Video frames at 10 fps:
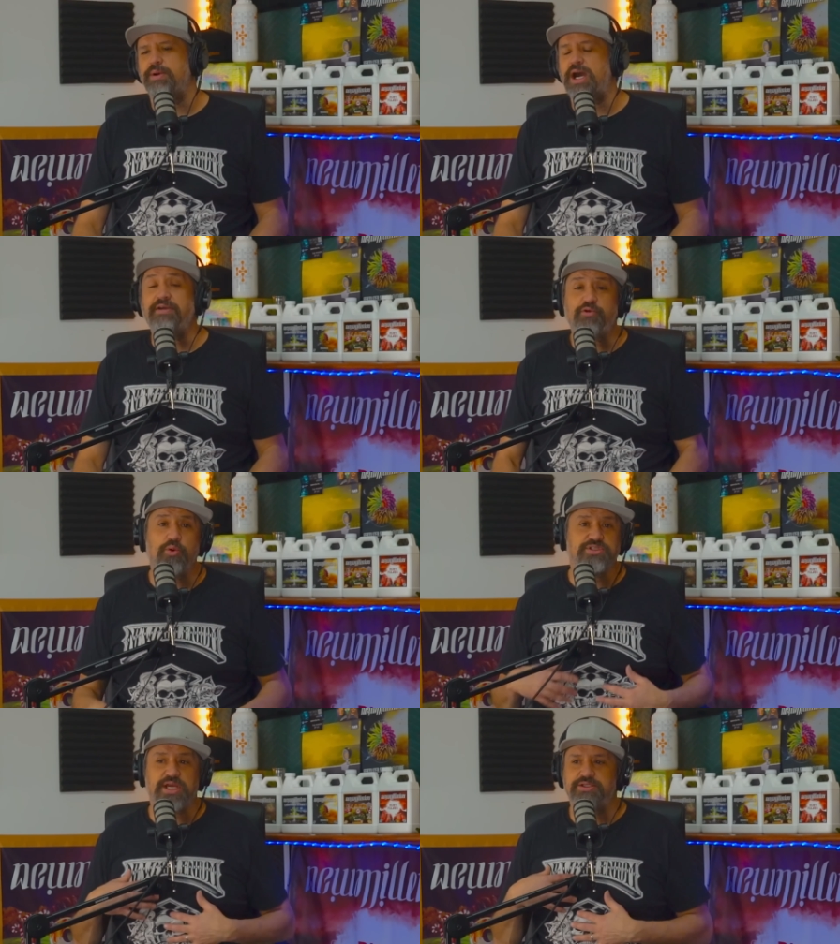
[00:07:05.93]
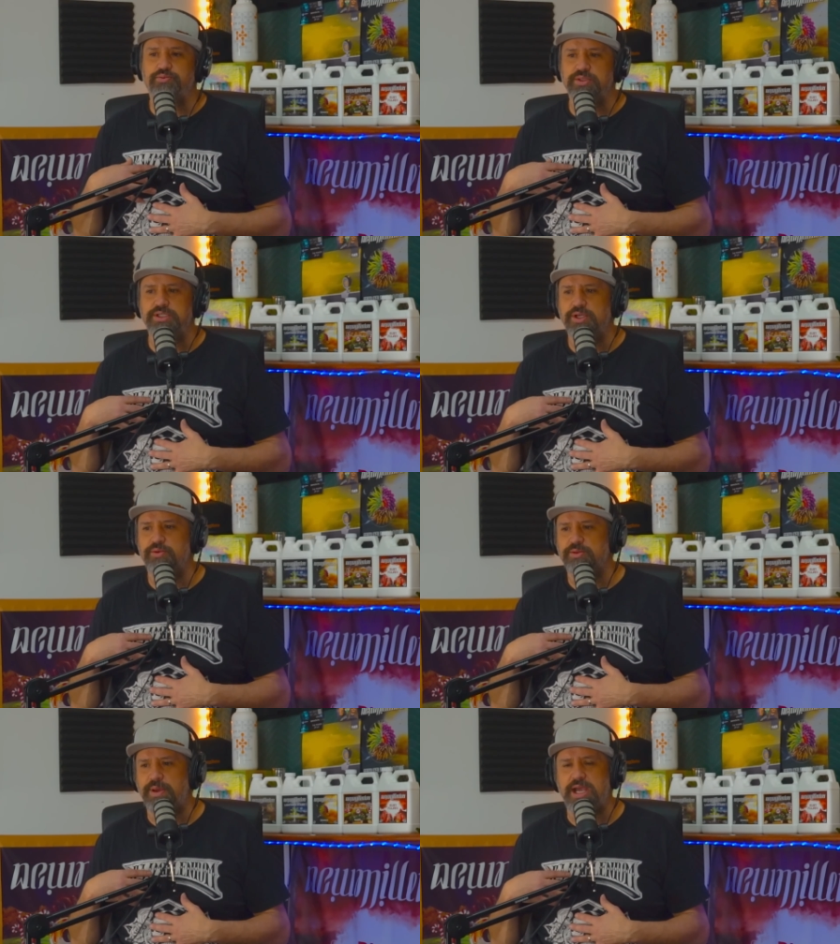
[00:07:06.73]
I've always liked really
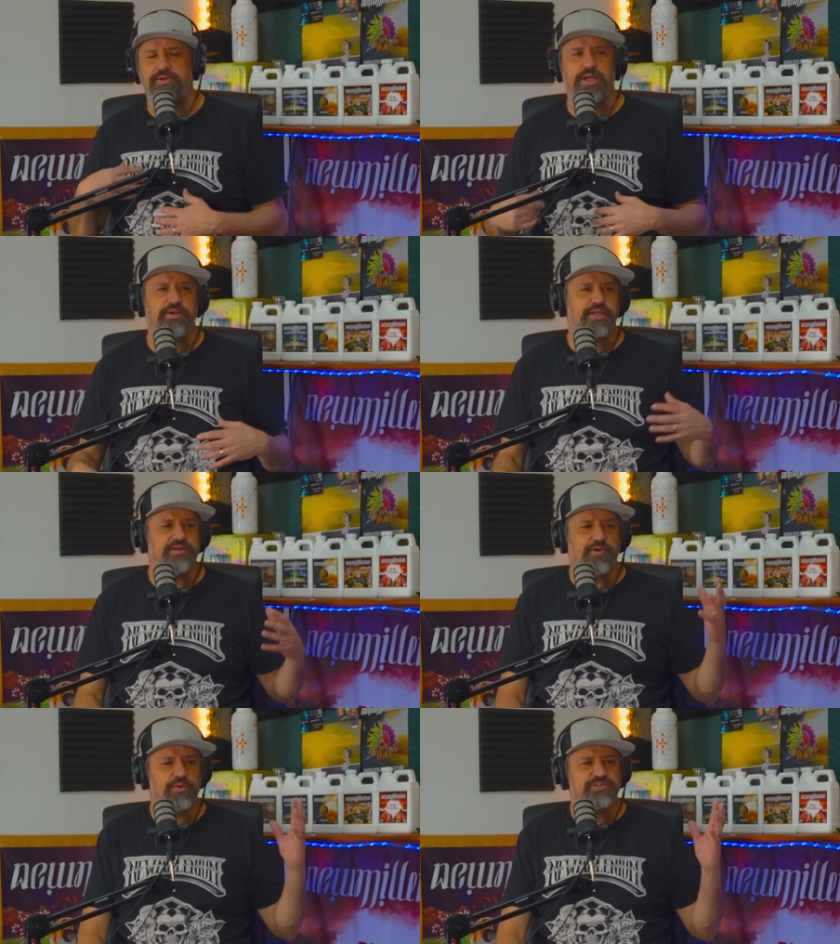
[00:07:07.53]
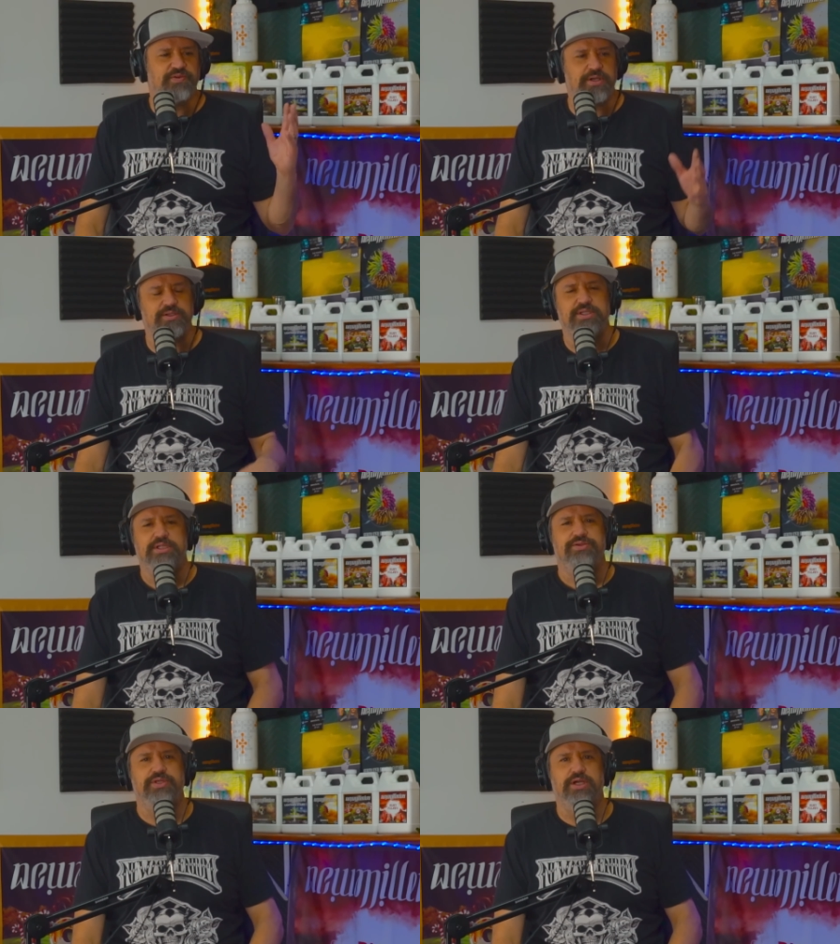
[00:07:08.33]
knowing the background, and I've always found,
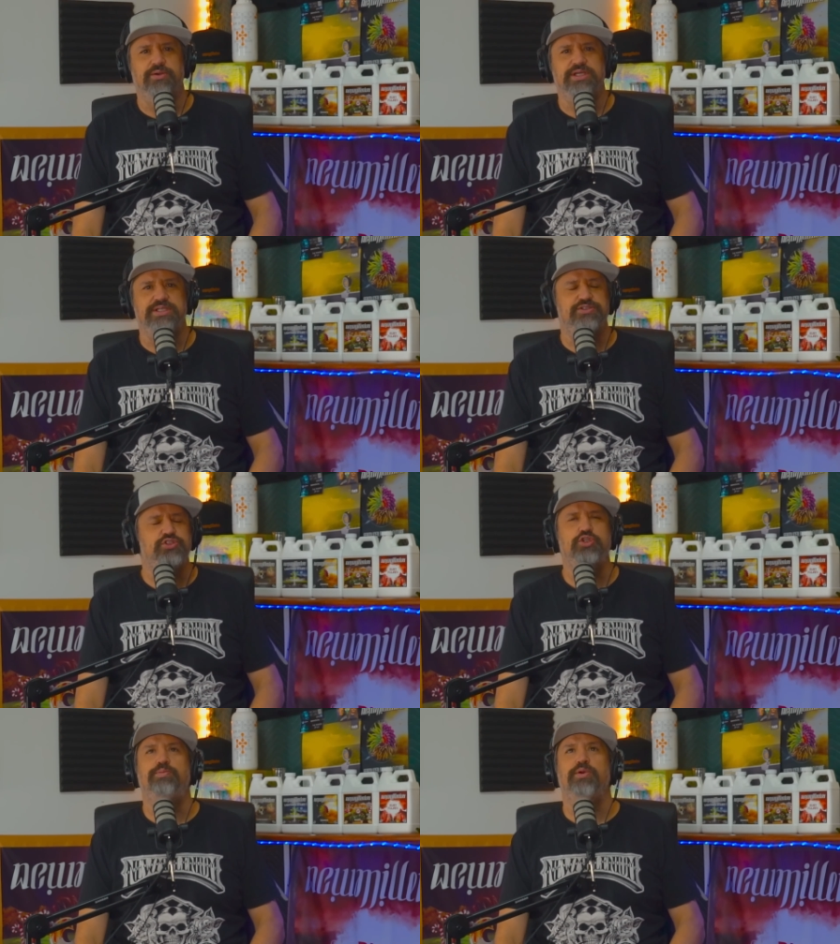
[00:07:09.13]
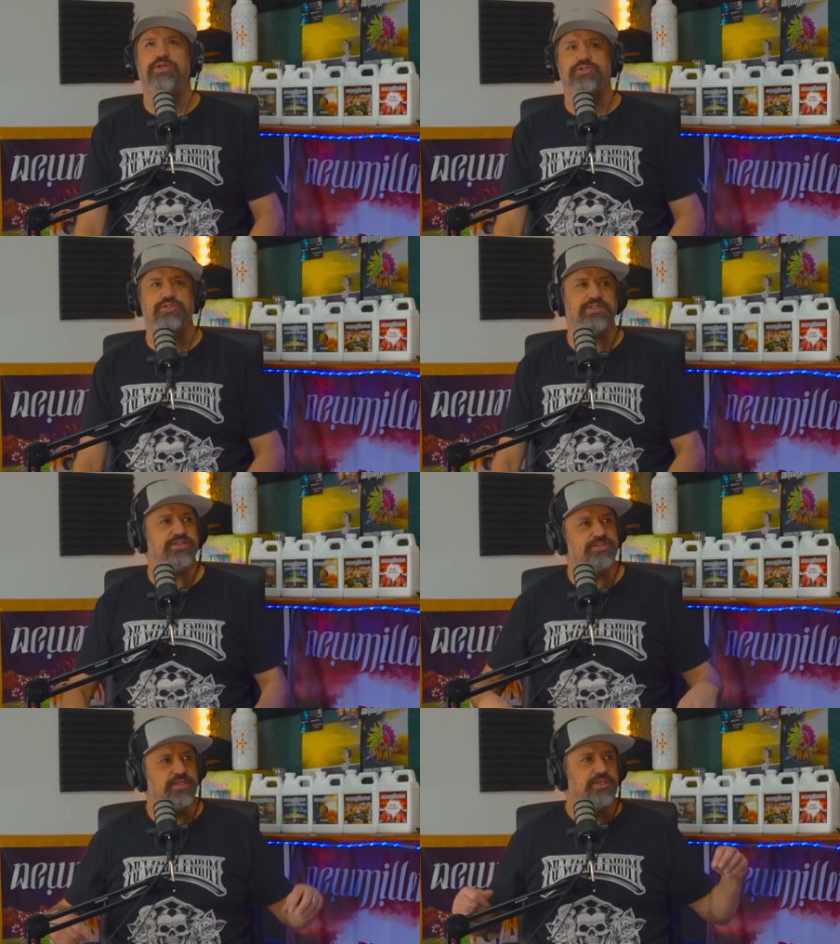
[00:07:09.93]
it's super interesting,
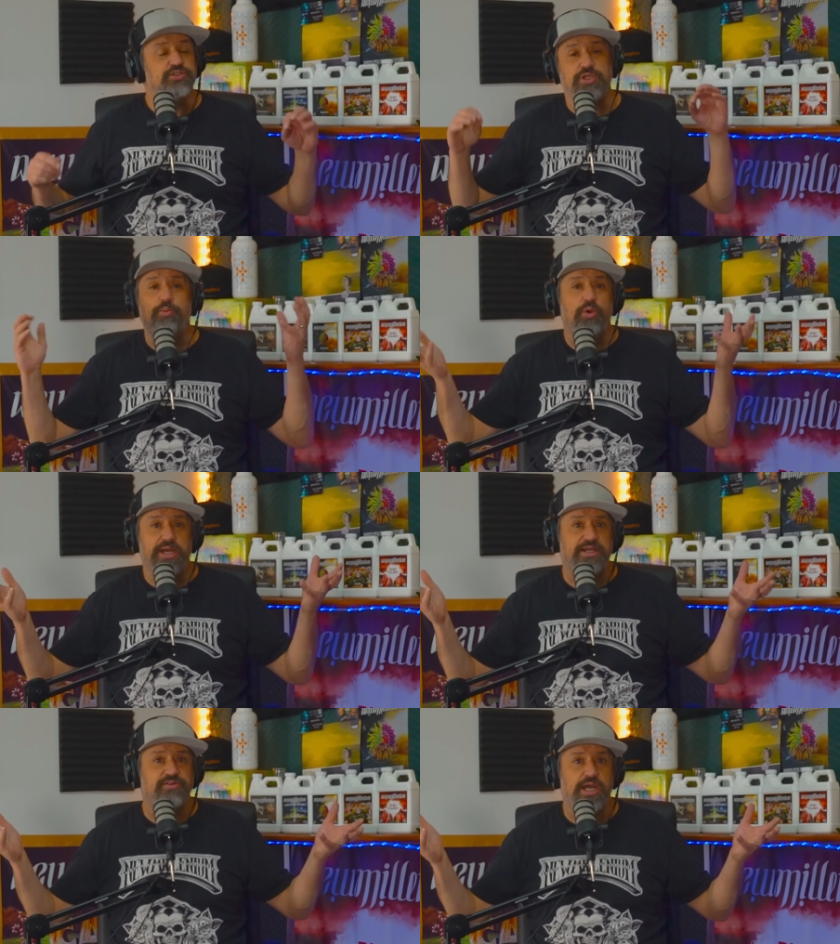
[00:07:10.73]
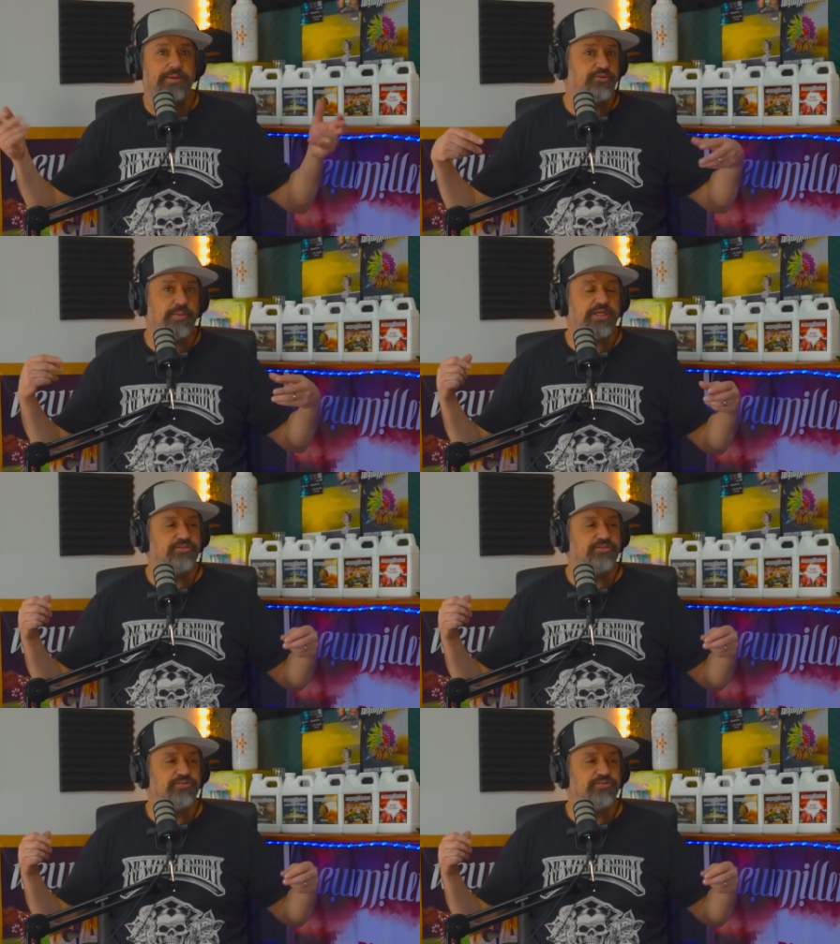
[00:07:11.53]
these somewhat at times and many